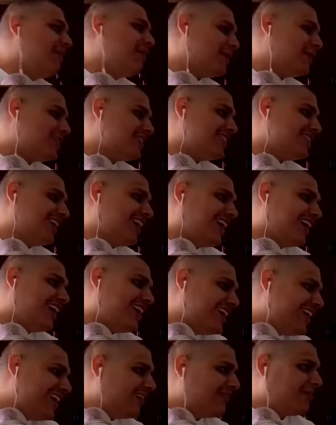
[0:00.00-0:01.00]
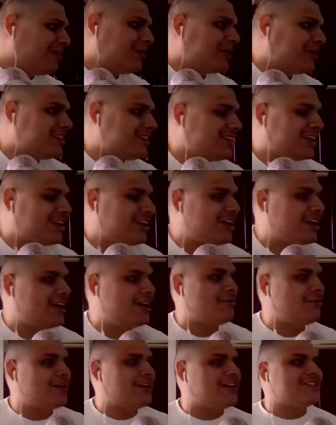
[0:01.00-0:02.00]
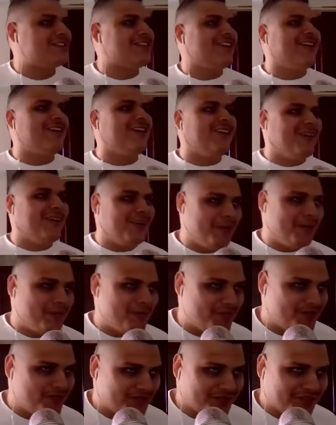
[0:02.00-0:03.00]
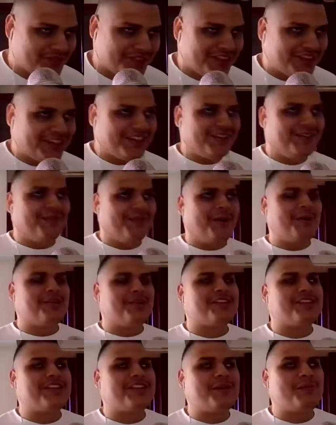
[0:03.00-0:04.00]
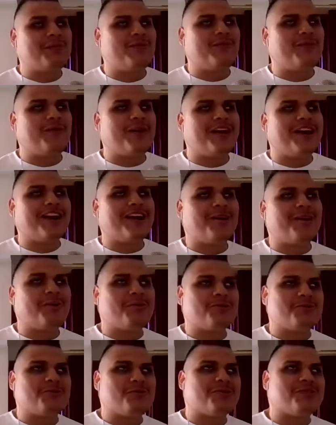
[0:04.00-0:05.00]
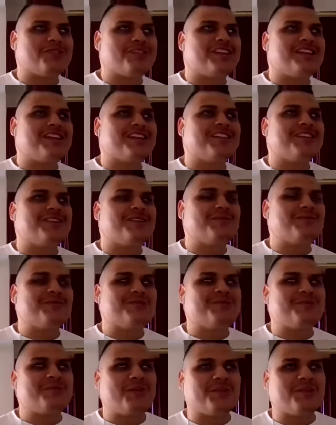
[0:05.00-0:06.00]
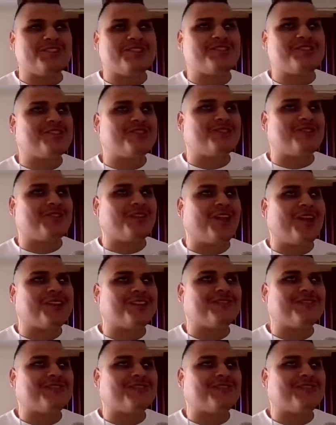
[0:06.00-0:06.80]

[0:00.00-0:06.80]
I'm about to die. I'm about to die. Anyways, um, what was I saying before? I, I was supposed to say that you were supposed to cheer the Las